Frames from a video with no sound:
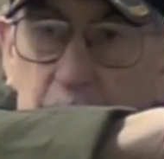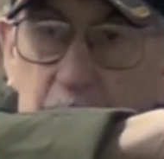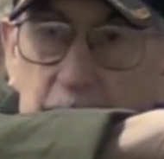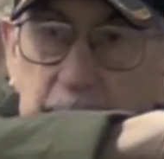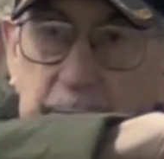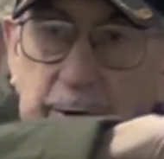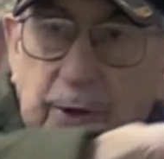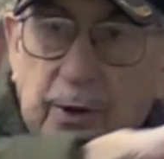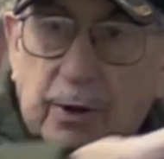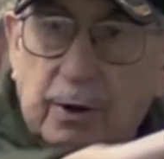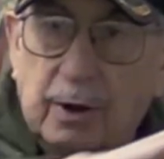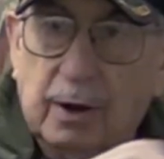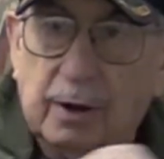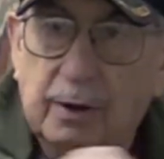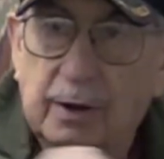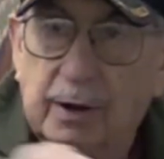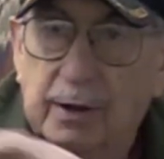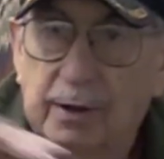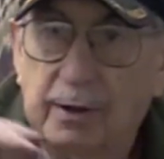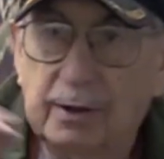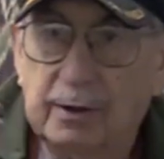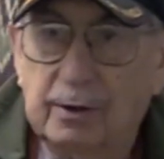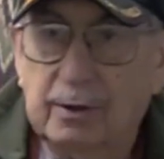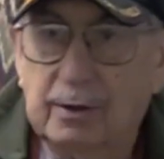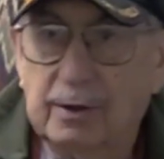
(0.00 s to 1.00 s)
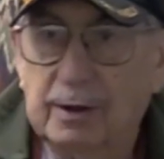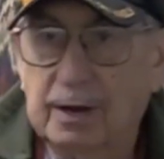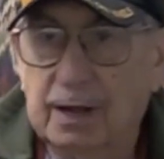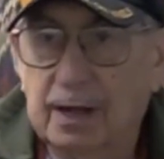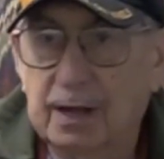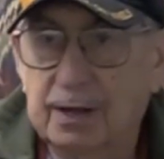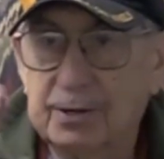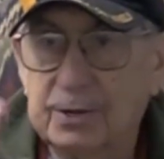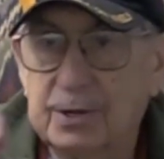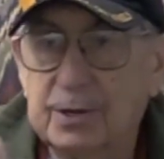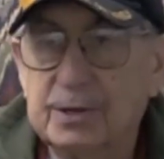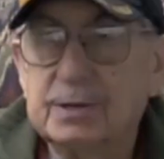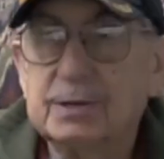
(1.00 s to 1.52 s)
parked up on the hill, and
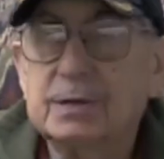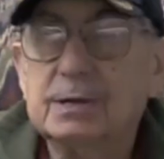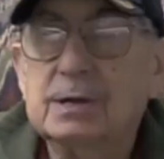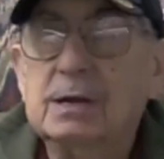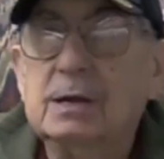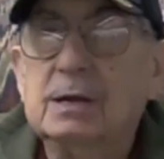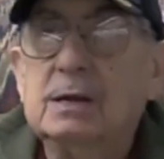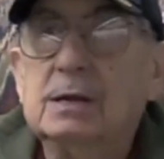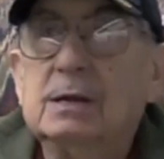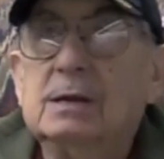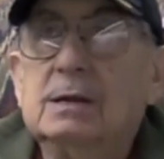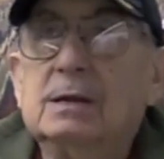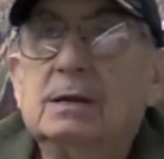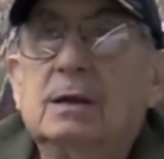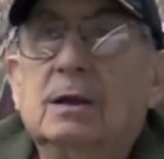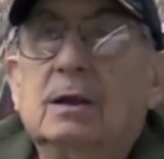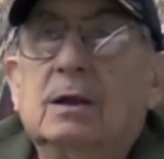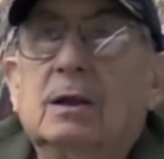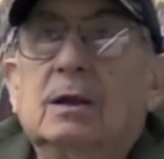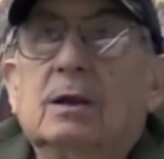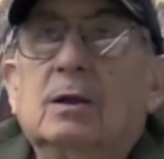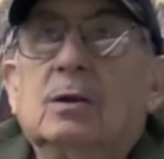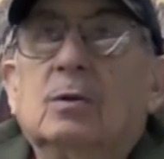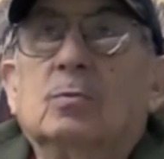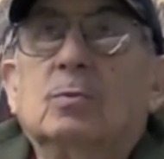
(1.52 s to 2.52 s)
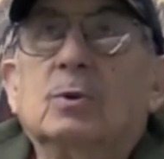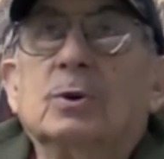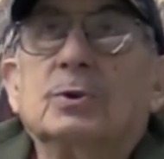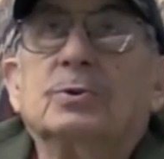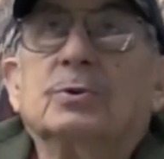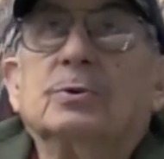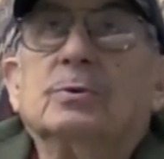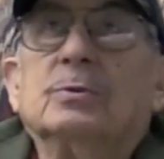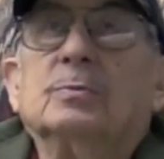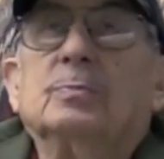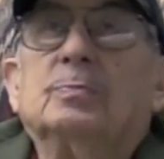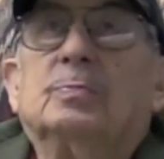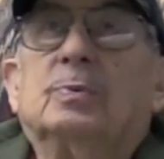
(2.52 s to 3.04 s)
I just
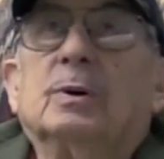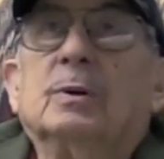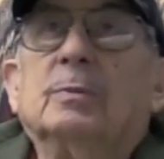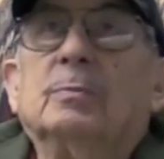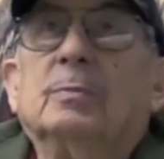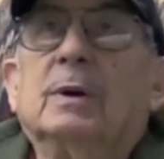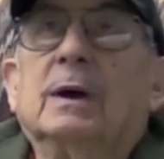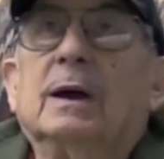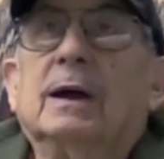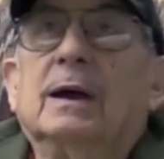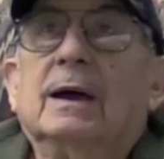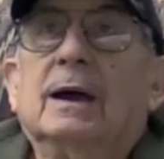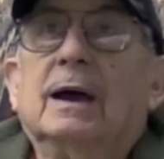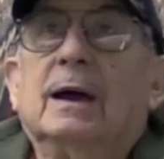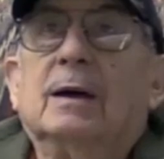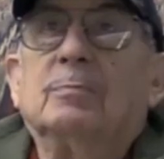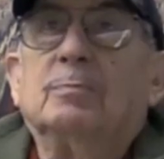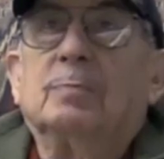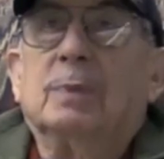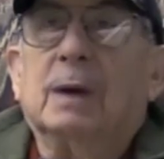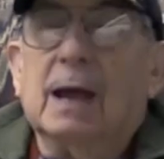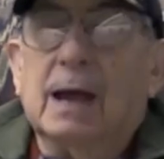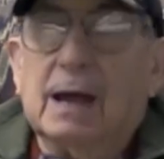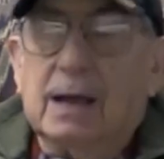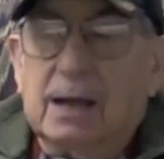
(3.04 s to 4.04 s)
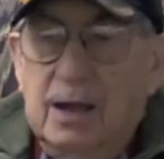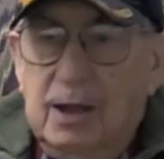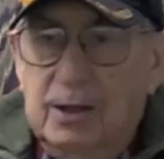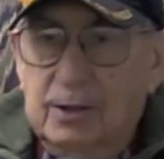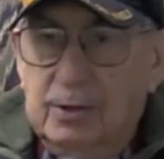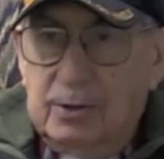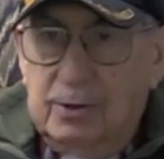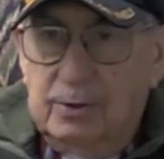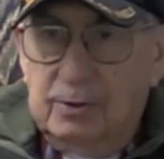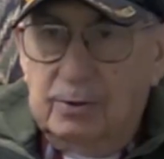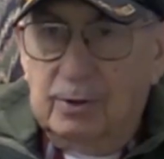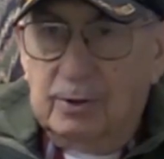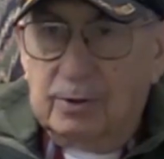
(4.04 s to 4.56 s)
whistled and put my hat back.
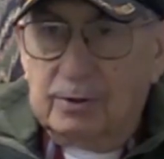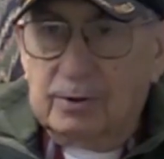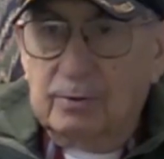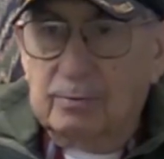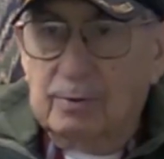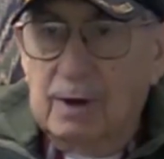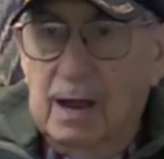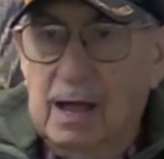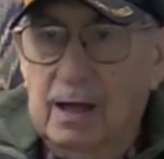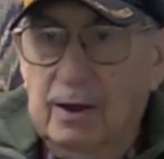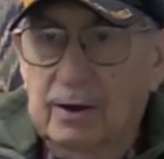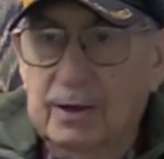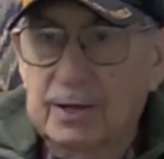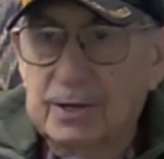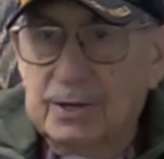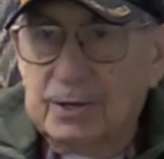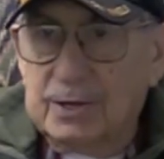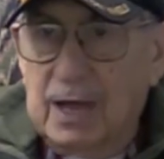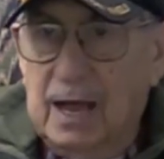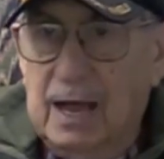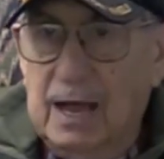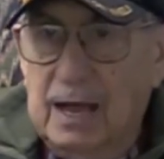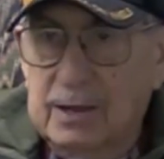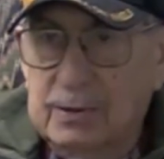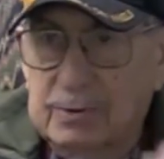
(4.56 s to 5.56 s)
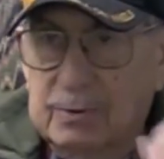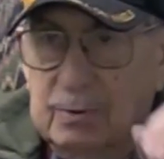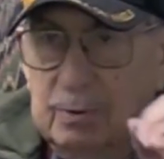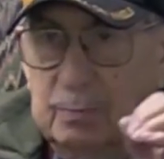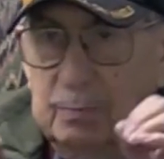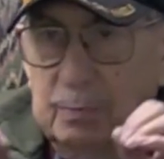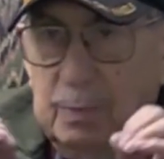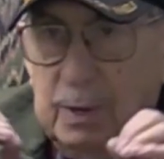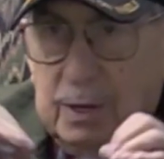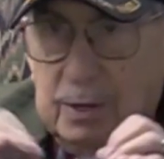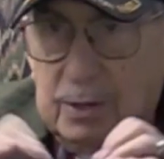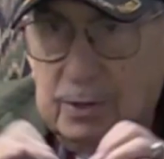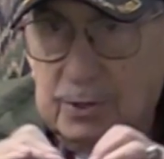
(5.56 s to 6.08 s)
I looked around, his eyes were
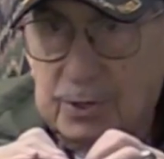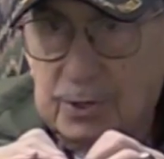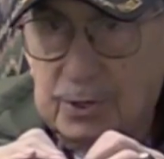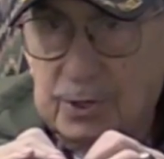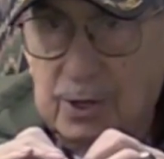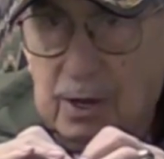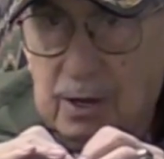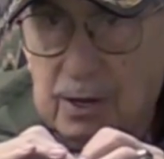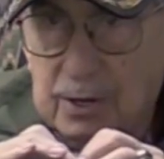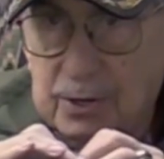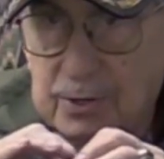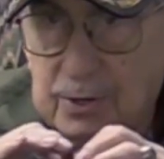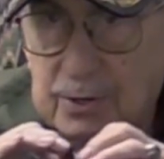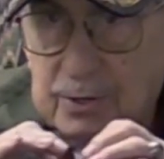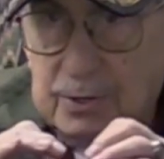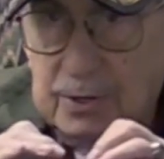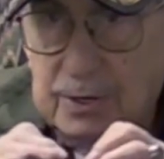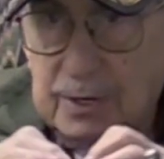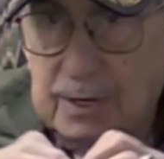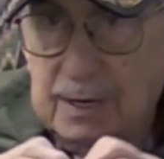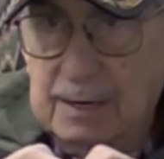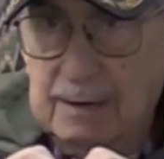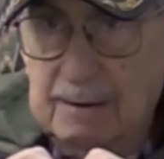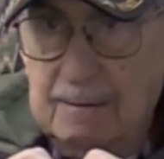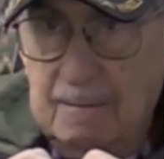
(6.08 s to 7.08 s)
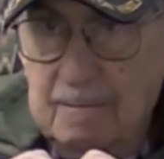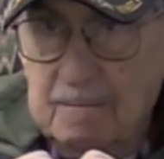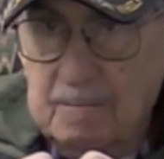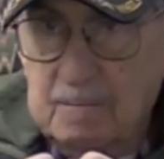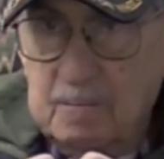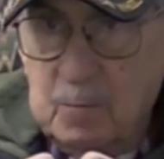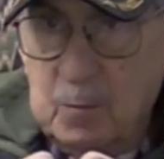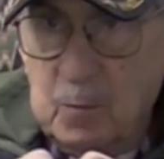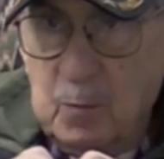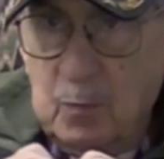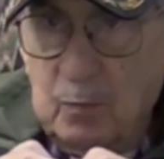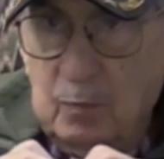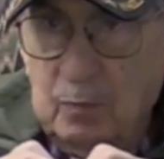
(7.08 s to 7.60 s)
big as saucers.
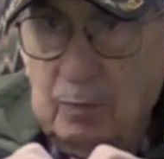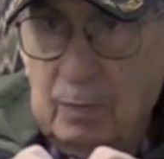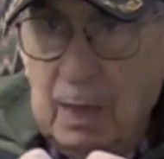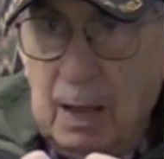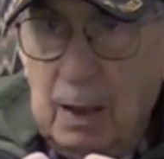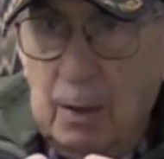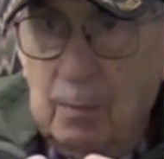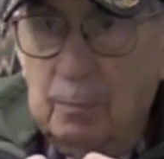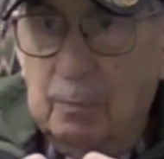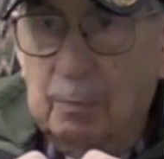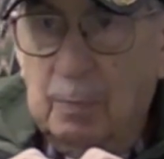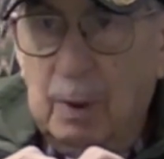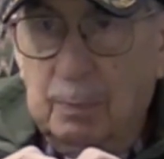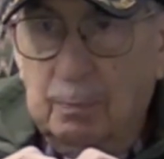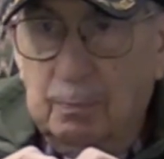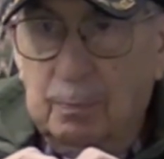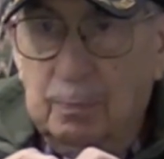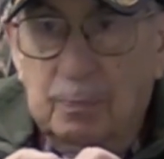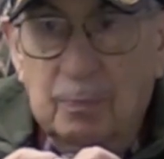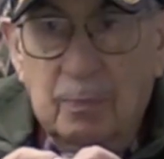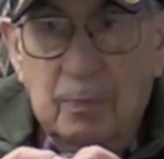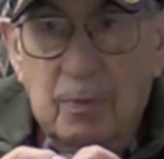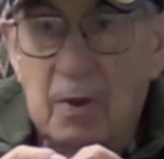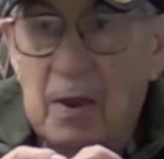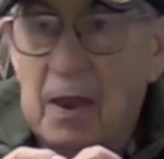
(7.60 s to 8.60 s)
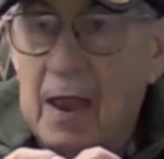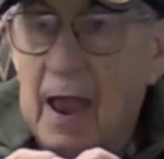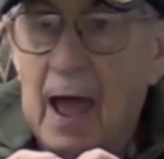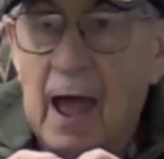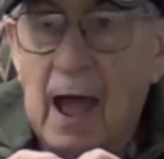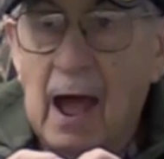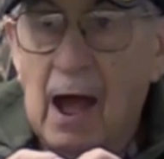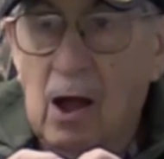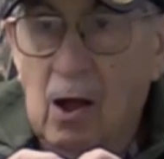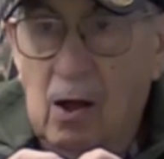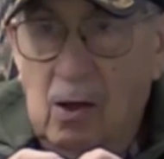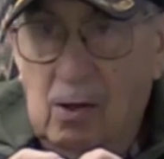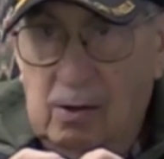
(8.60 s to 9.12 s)
But
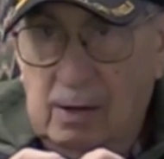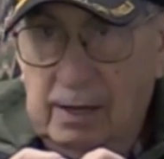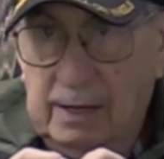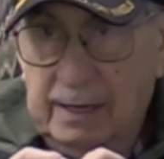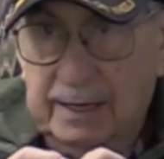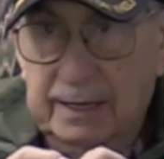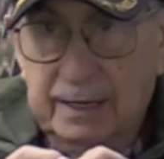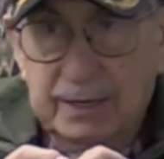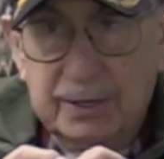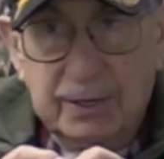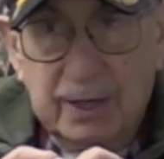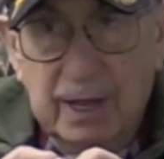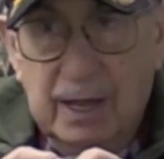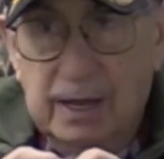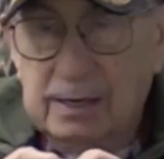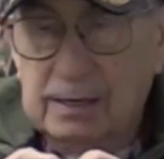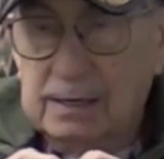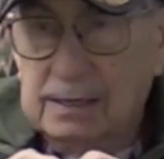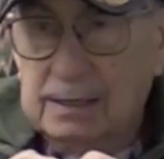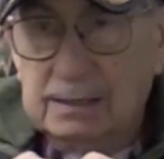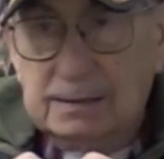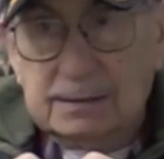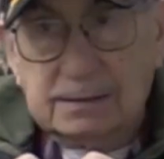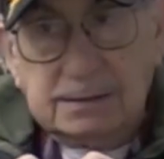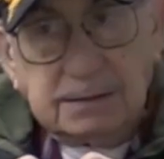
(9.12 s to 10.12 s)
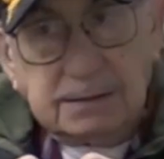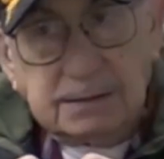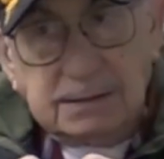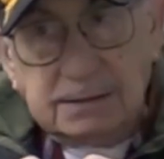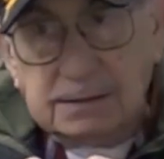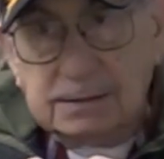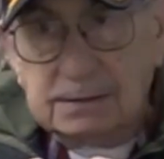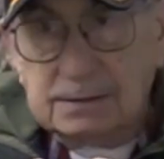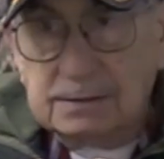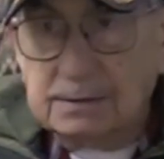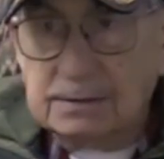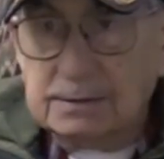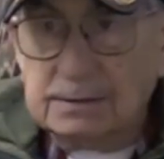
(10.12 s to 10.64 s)
now, he said,
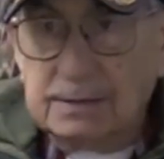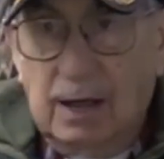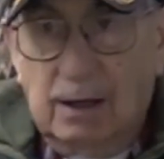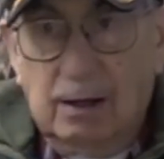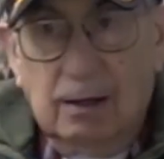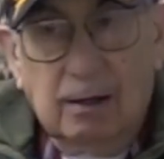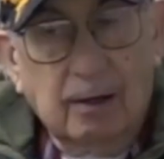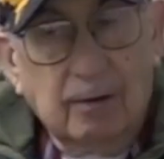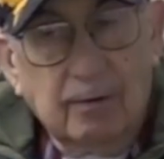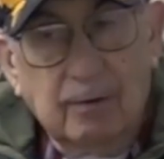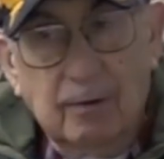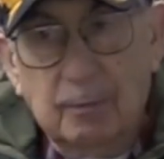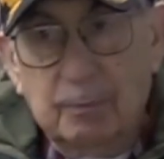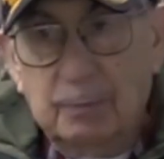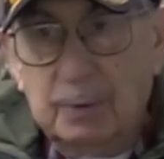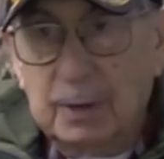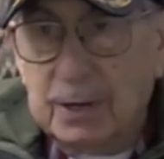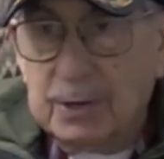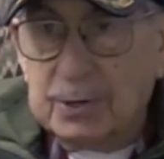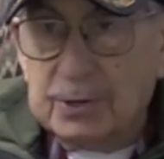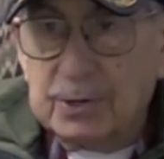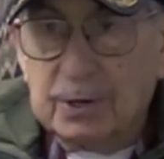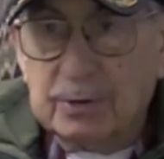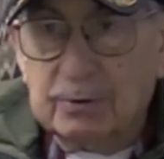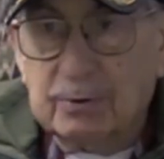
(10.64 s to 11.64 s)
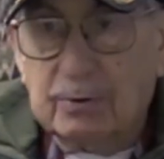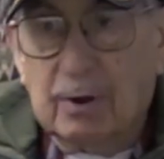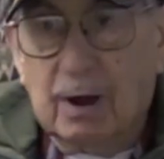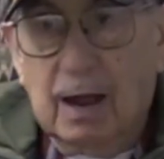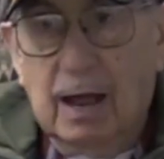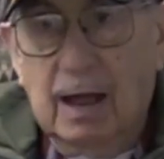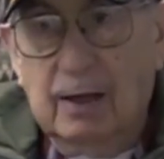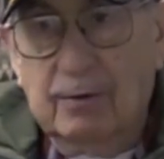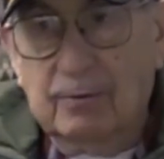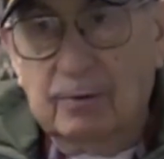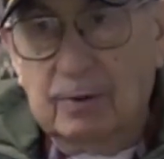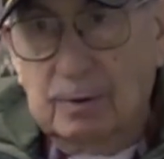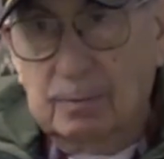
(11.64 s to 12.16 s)
hell of a piece of
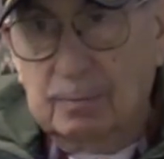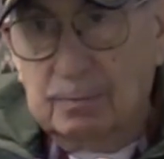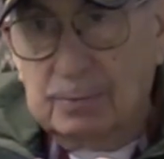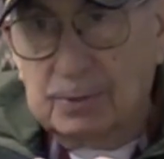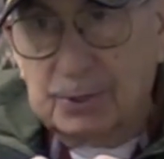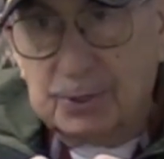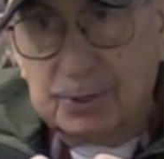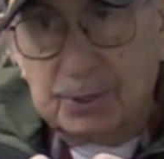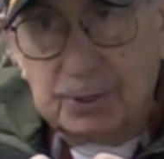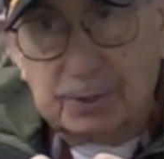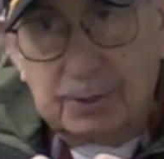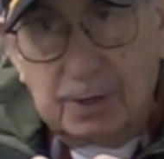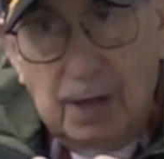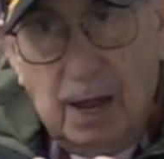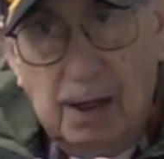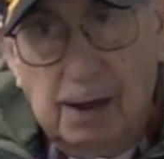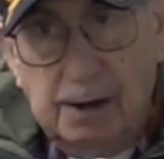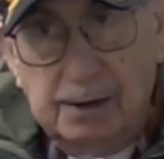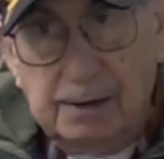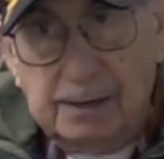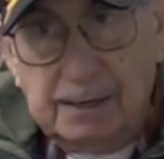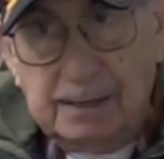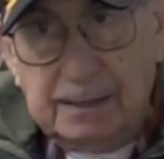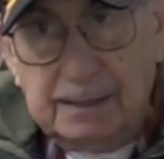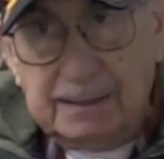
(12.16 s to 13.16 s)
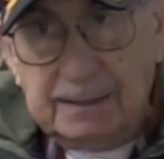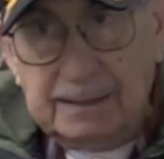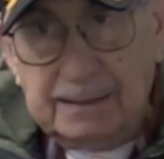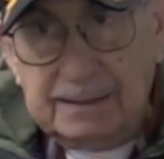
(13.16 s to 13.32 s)
driving, son.